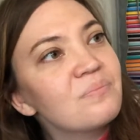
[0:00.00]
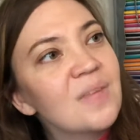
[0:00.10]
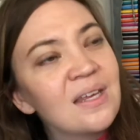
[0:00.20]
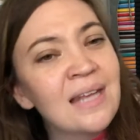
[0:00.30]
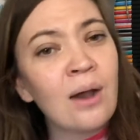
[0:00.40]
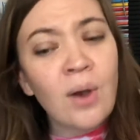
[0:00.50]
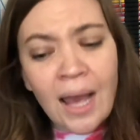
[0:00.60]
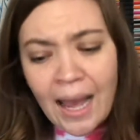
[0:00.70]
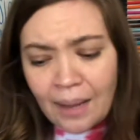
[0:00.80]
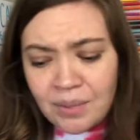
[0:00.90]
Now,
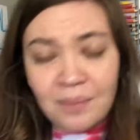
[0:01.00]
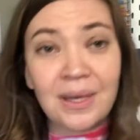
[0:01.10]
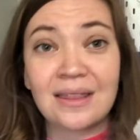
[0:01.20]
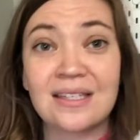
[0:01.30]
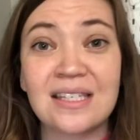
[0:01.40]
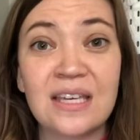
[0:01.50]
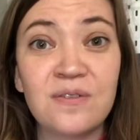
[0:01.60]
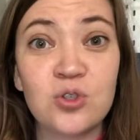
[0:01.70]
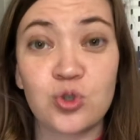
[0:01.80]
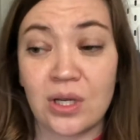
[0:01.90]
I'm going to make this
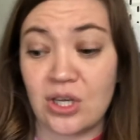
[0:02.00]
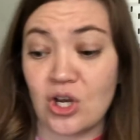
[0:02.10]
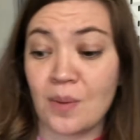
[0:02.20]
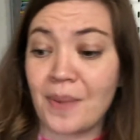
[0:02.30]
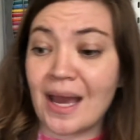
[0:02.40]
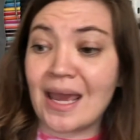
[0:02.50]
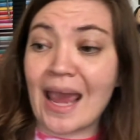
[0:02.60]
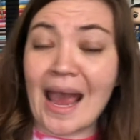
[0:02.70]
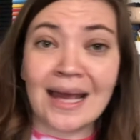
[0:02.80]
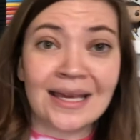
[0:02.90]
even trickier by
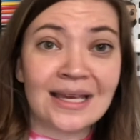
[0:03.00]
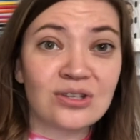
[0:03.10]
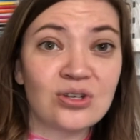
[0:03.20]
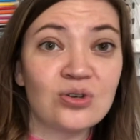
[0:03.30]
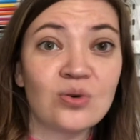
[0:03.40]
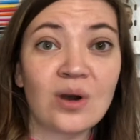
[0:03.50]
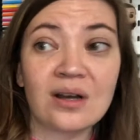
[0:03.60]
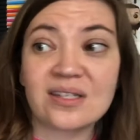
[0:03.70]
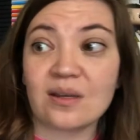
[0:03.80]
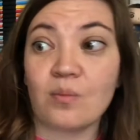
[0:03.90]
adding it to
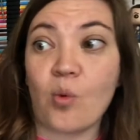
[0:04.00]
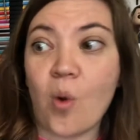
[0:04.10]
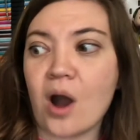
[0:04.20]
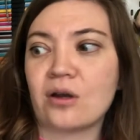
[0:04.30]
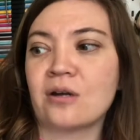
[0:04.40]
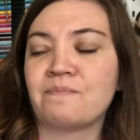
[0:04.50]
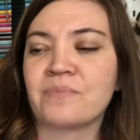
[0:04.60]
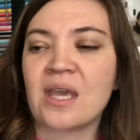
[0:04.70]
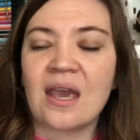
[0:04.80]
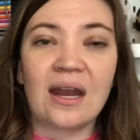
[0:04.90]
some water.
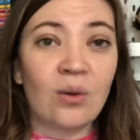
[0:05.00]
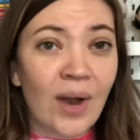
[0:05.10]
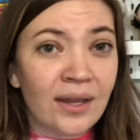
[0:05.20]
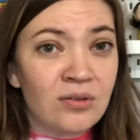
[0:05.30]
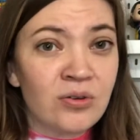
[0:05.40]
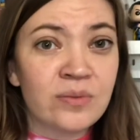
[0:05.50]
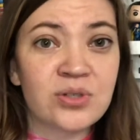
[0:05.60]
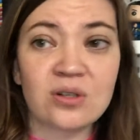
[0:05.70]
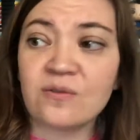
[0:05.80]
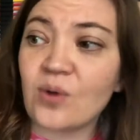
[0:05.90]
And I want you to
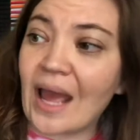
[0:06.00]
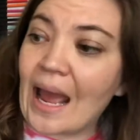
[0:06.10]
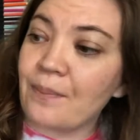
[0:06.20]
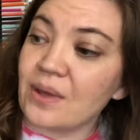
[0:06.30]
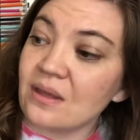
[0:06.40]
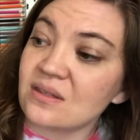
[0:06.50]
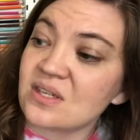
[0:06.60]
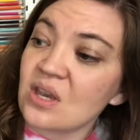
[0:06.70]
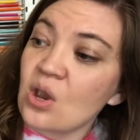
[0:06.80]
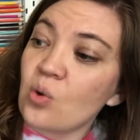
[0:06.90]
observe what happens
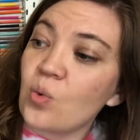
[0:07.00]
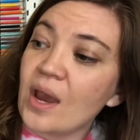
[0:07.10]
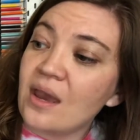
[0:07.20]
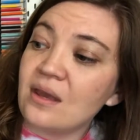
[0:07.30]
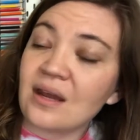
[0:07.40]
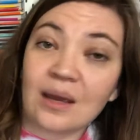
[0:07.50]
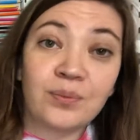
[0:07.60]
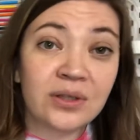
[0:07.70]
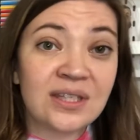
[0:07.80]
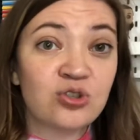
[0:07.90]
when I
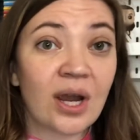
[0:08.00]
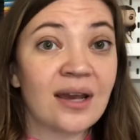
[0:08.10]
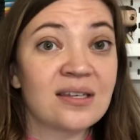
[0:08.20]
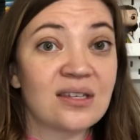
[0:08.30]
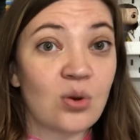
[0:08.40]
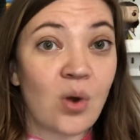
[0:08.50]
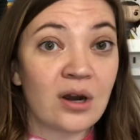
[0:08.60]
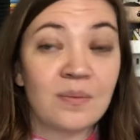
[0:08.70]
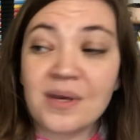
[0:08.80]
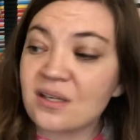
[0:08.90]
put the dry ice in the
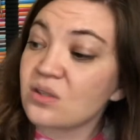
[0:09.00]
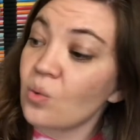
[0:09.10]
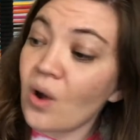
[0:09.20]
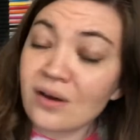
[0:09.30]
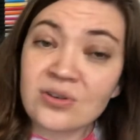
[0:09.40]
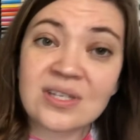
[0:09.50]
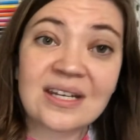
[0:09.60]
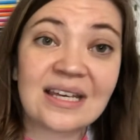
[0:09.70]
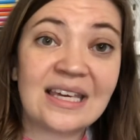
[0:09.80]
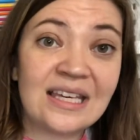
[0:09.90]
water, because the water is going
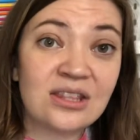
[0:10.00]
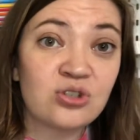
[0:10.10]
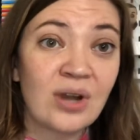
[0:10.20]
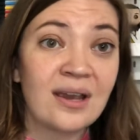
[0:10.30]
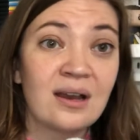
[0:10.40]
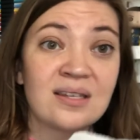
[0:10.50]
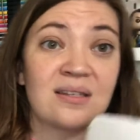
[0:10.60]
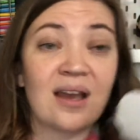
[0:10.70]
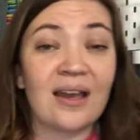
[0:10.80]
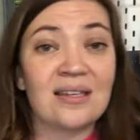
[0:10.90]
to heat the dry
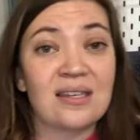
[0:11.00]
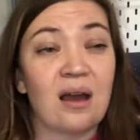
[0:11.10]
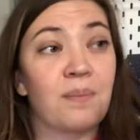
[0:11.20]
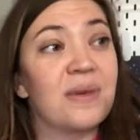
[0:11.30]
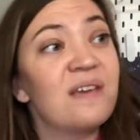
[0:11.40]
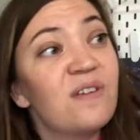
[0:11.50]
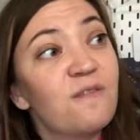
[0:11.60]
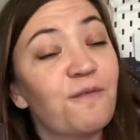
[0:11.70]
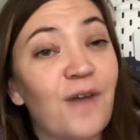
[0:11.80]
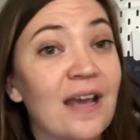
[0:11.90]
ice up even
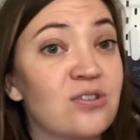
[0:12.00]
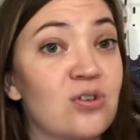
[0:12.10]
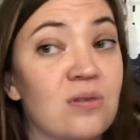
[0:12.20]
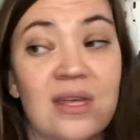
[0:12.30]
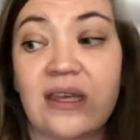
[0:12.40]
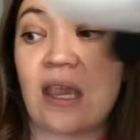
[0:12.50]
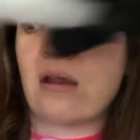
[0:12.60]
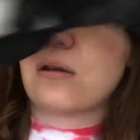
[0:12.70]
faster than the air